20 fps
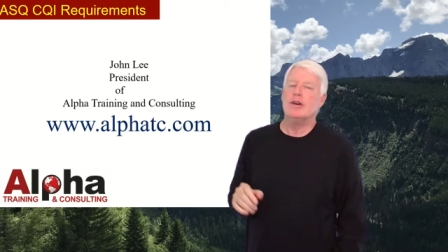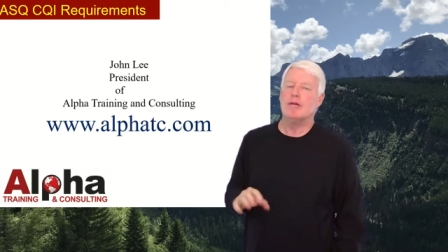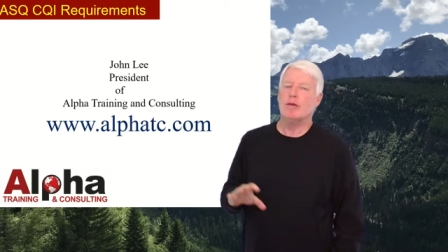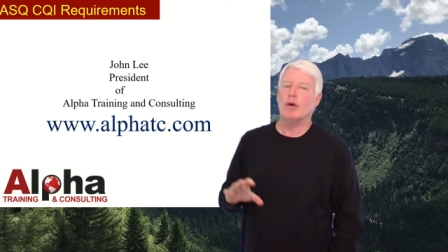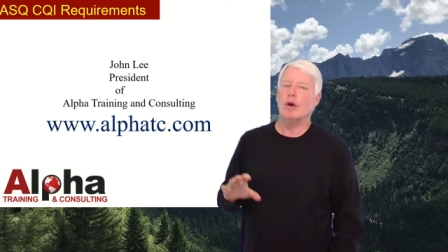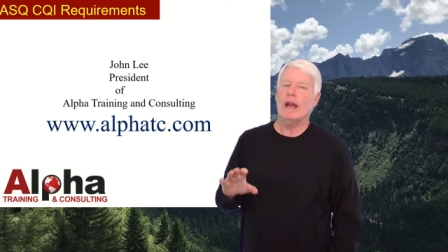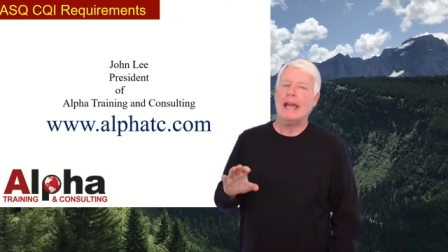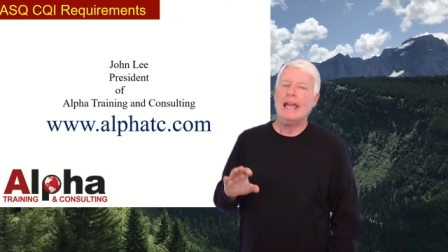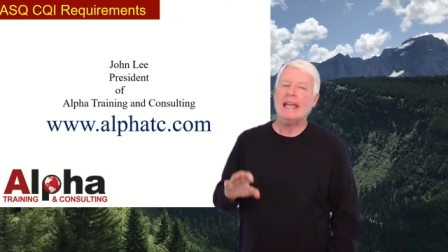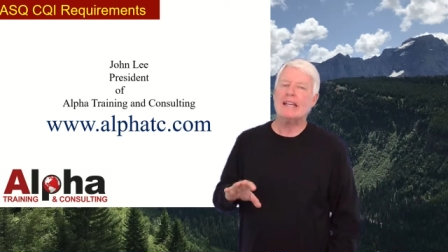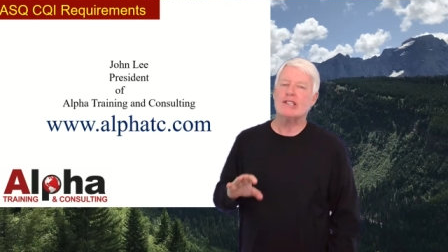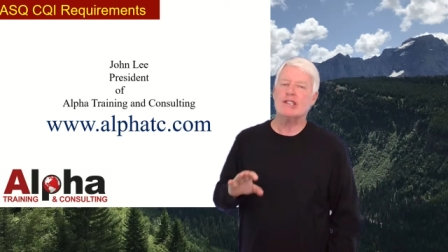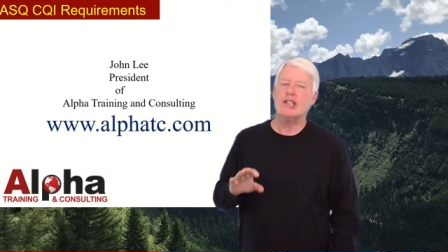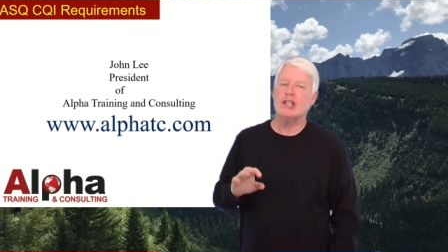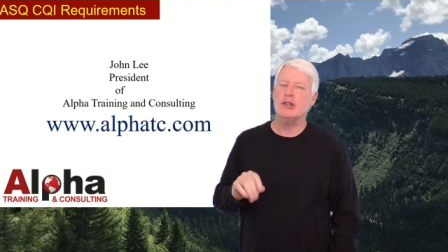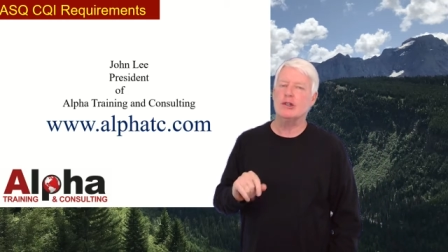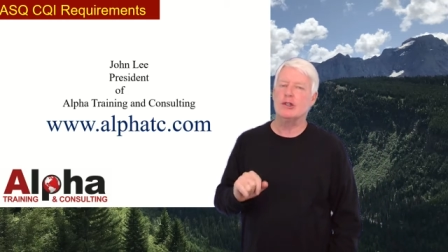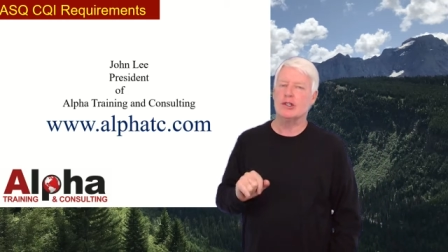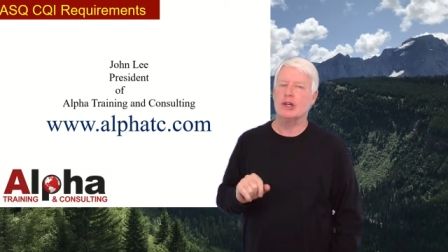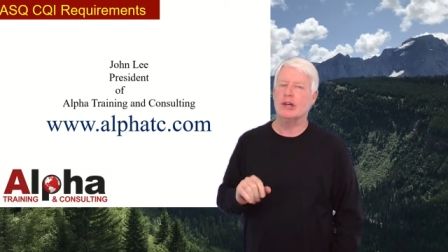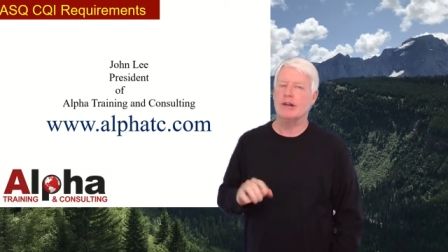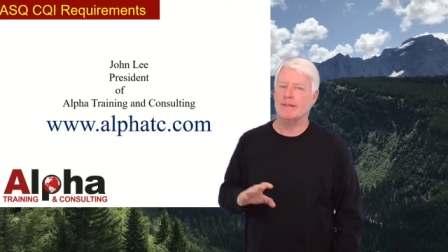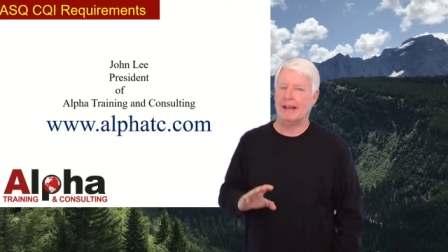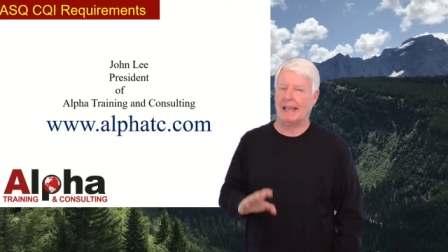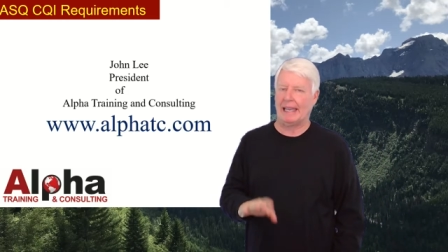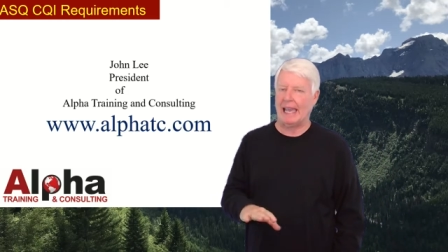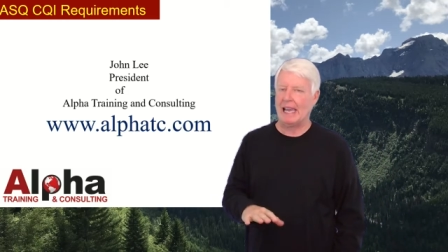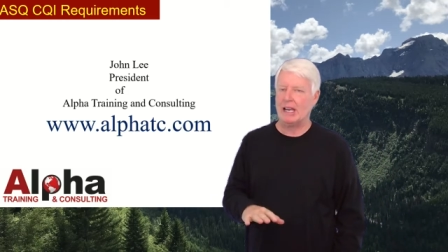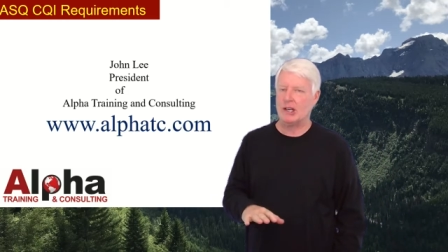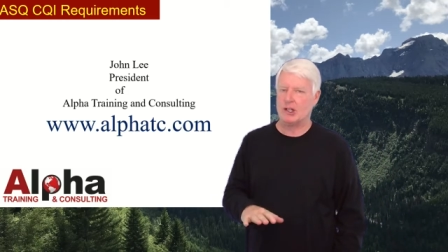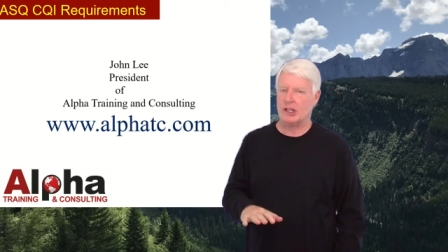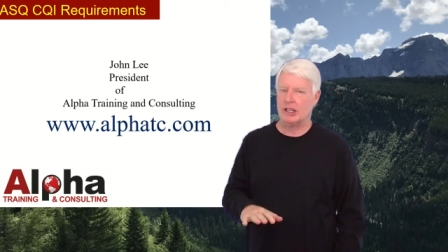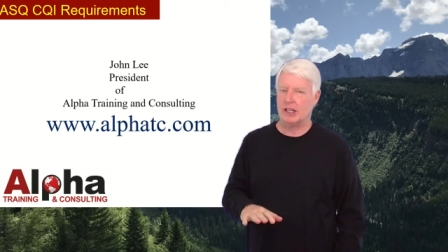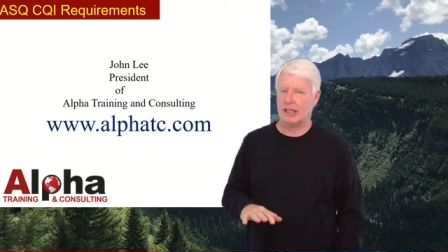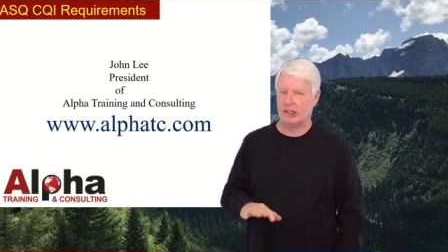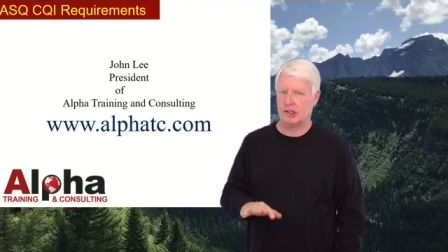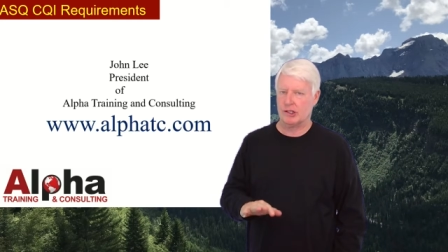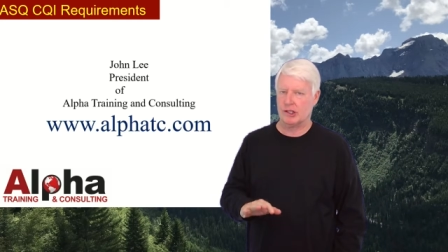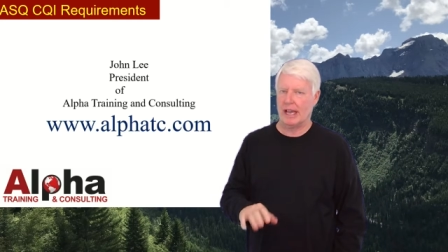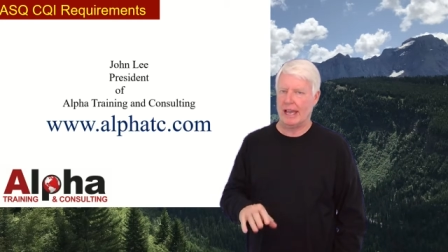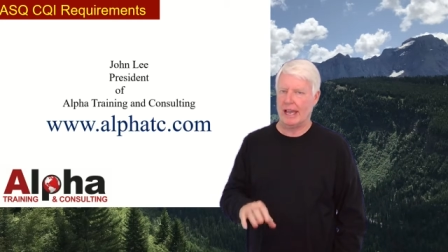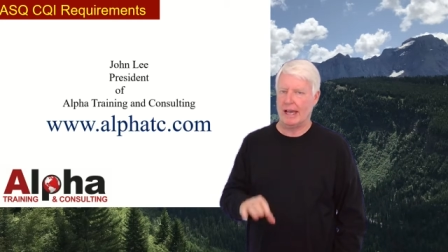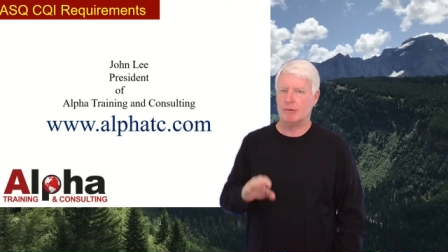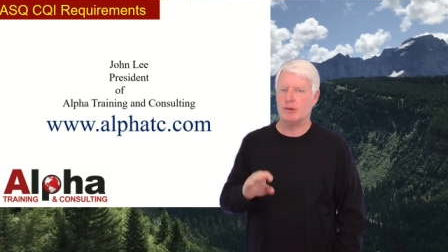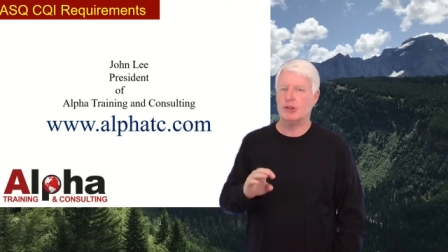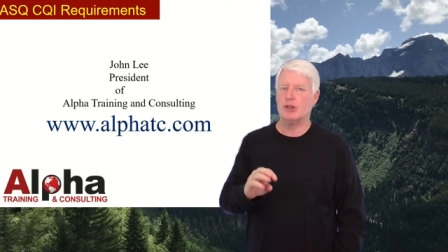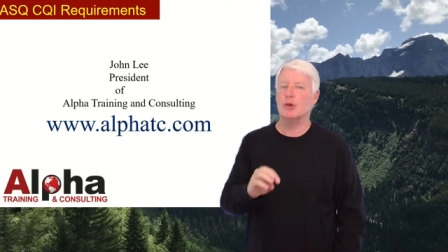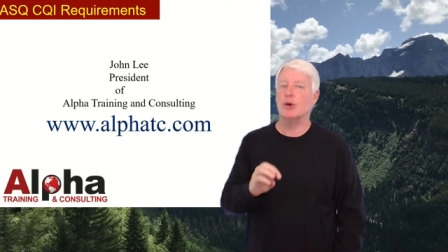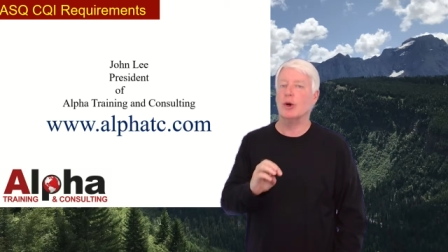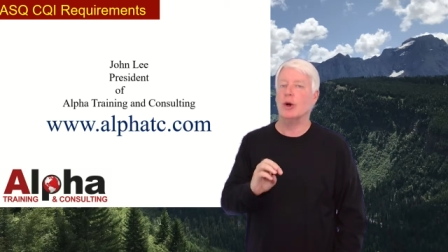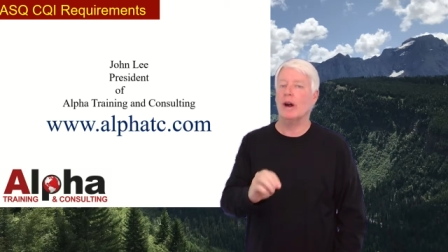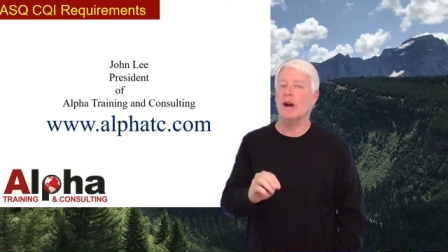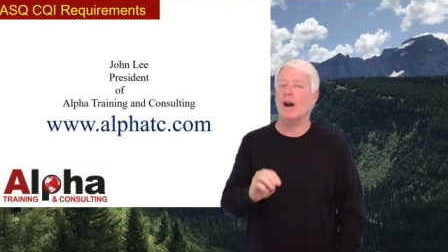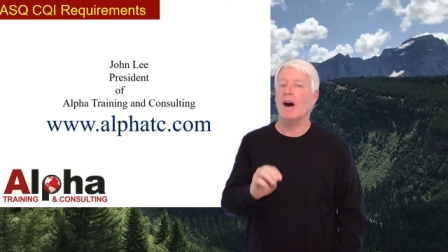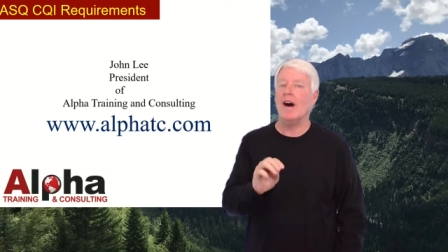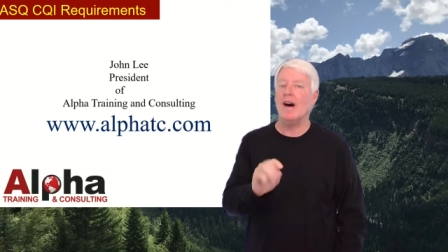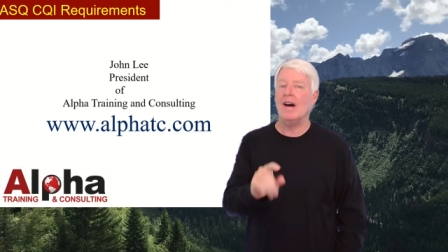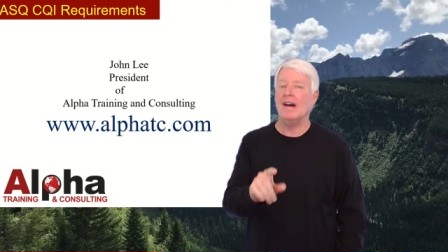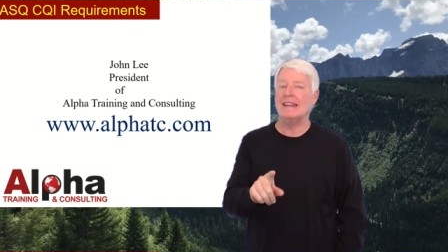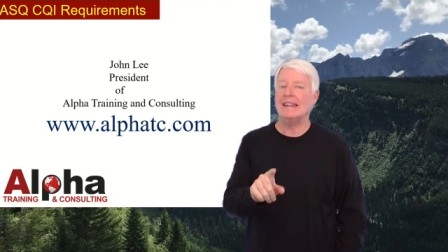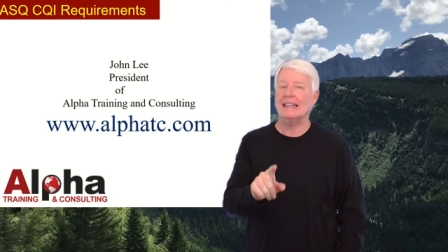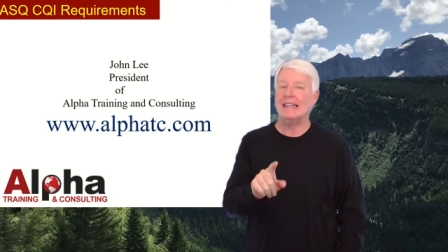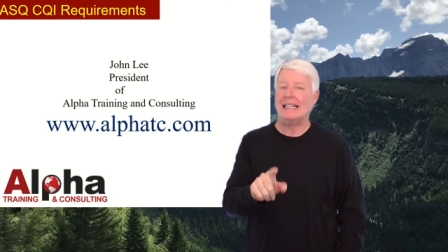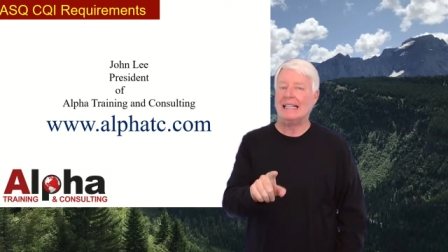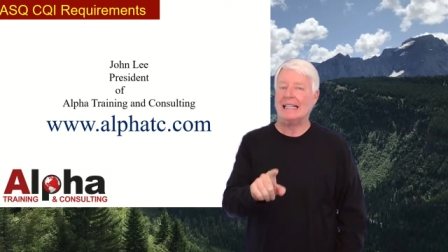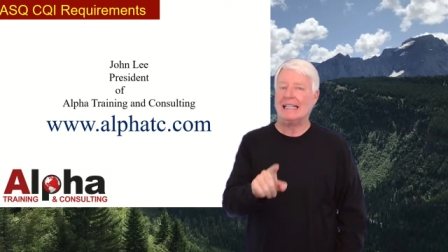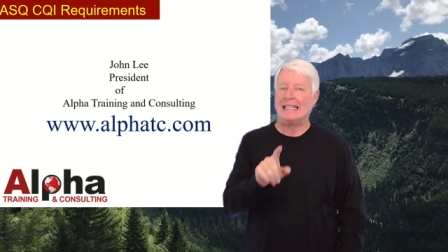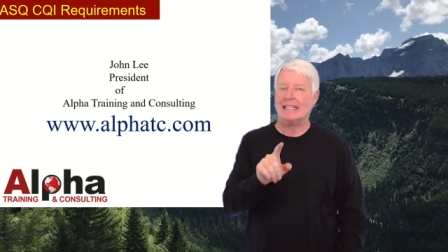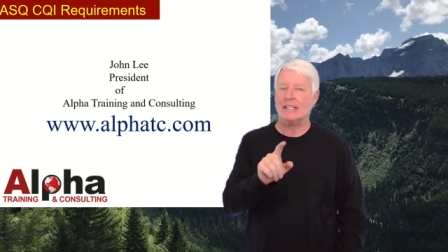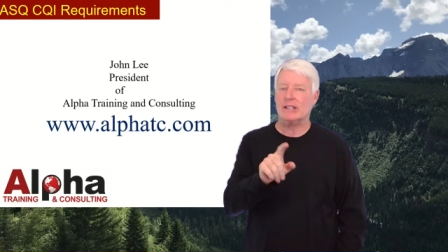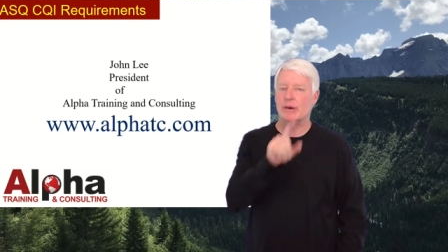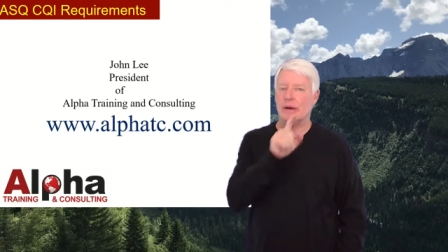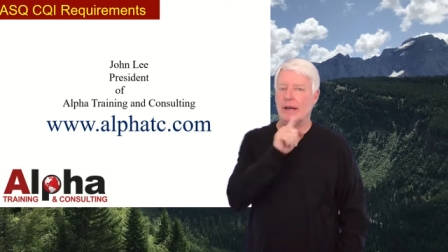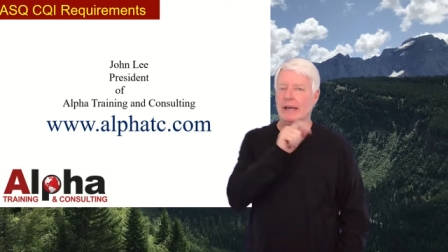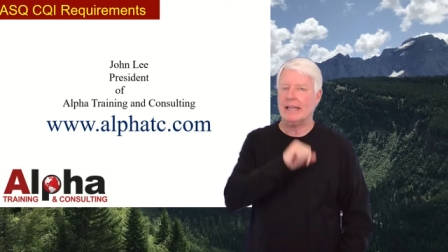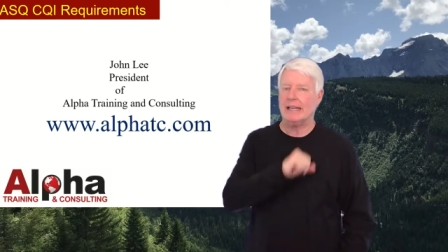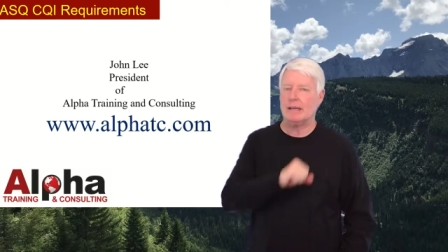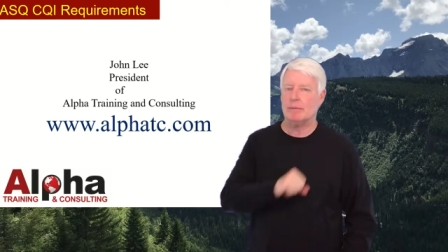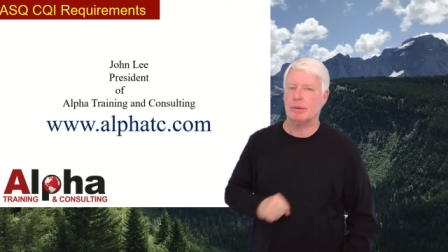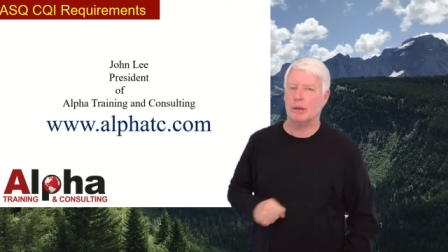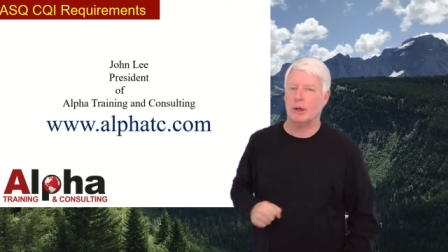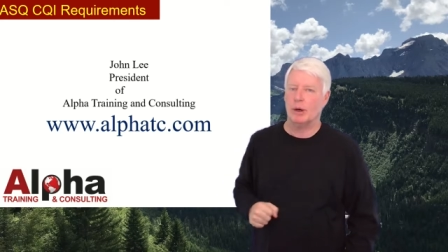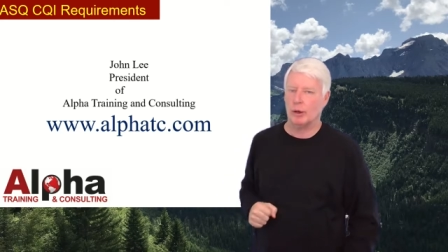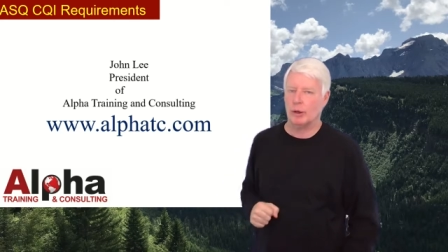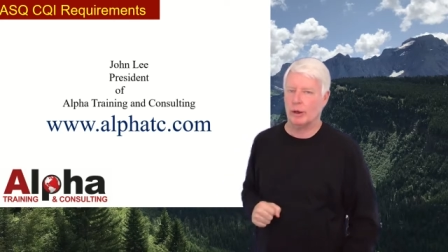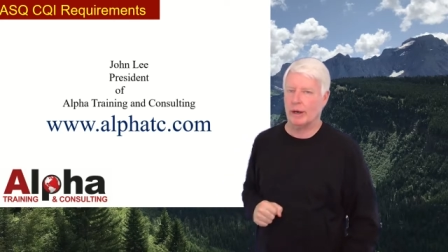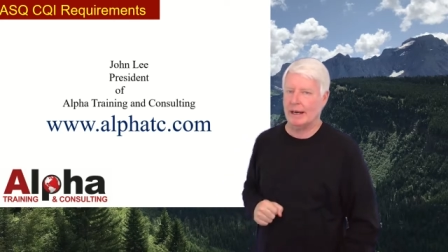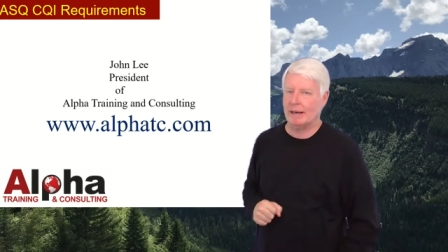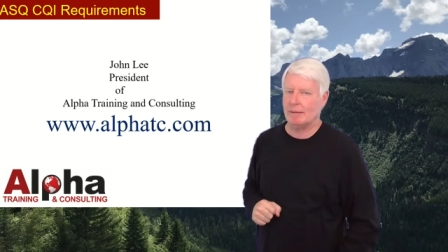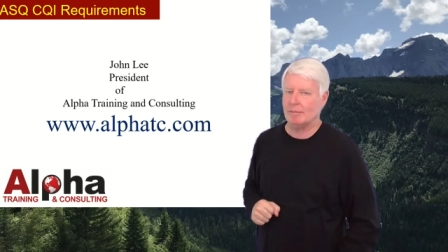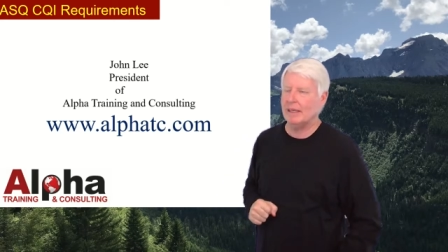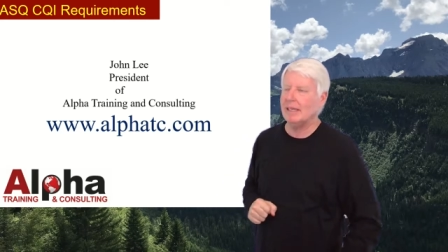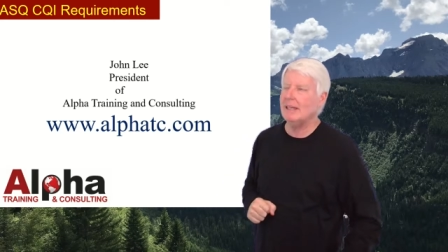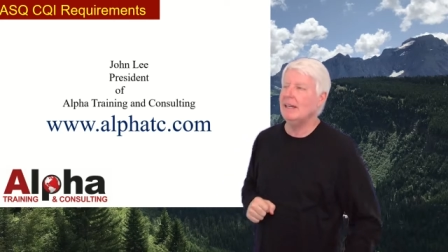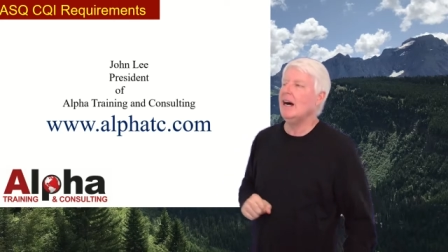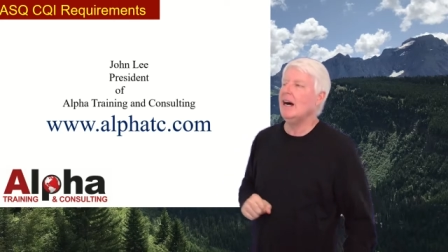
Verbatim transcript: for ASQ certification exams through our online training program.